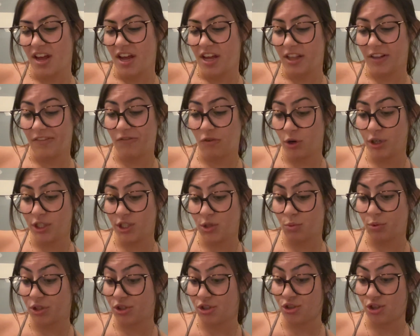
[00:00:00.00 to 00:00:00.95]
The force
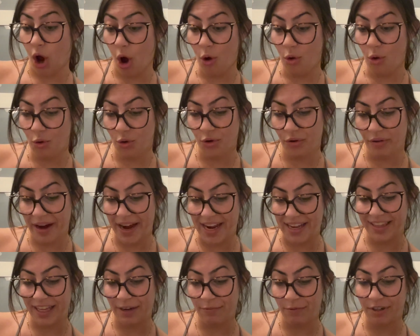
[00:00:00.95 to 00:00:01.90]
was so
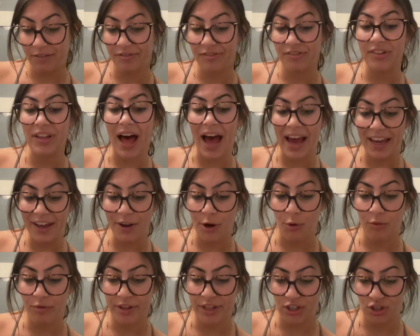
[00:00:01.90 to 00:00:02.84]
great they went flying
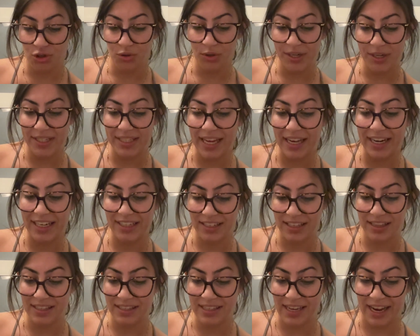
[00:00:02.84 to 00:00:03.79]
over the trees and into
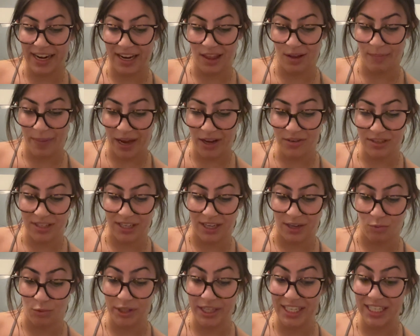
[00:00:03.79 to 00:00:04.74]
the side of the
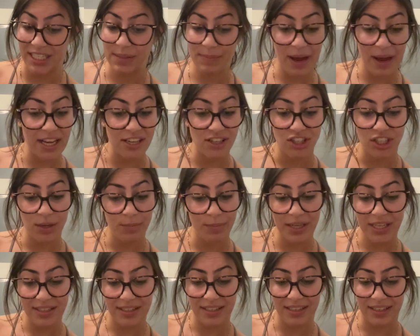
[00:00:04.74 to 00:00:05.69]
mountain, where they smashed to
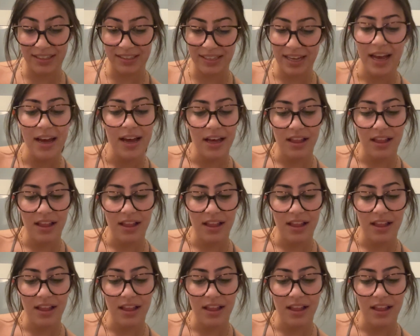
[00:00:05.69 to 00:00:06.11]
pieces